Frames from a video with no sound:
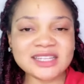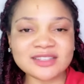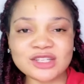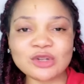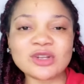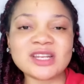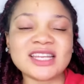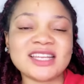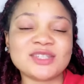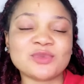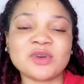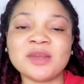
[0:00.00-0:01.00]
The Lord
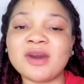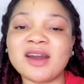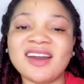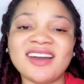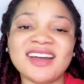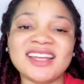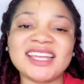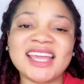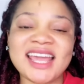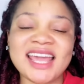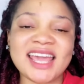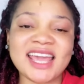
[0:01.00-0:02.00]
laid this word in my heart
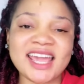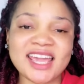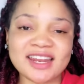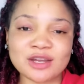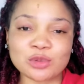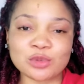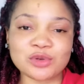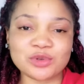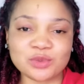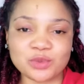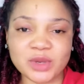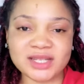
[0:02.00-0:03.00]
and I
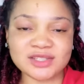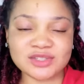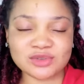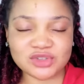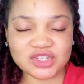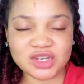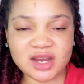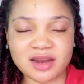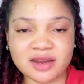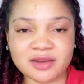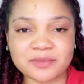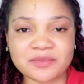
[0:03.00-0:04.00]
couldn't wait to
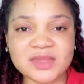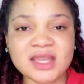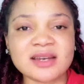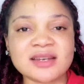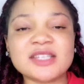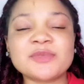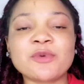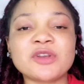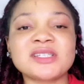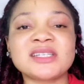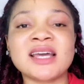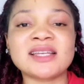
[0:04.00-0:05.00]
share. This
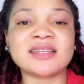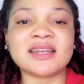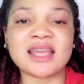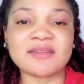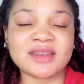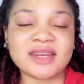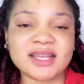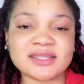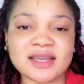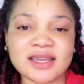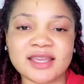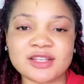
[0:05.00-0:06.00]
person has an
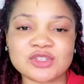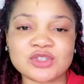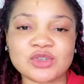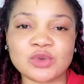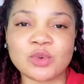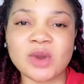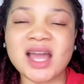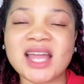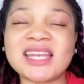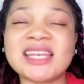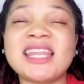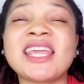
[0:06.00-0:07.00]
evidence against you
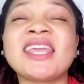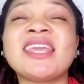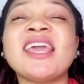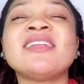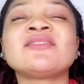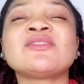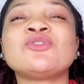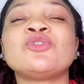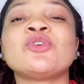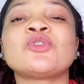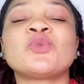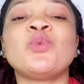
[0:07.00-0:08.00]
and they can't
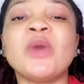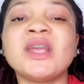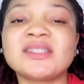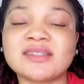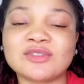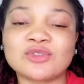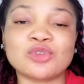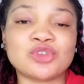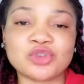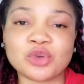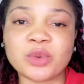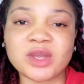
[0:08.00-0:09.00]
just wait to
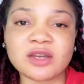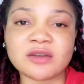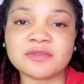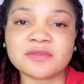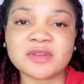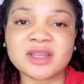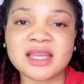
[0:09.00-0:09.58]
show it off.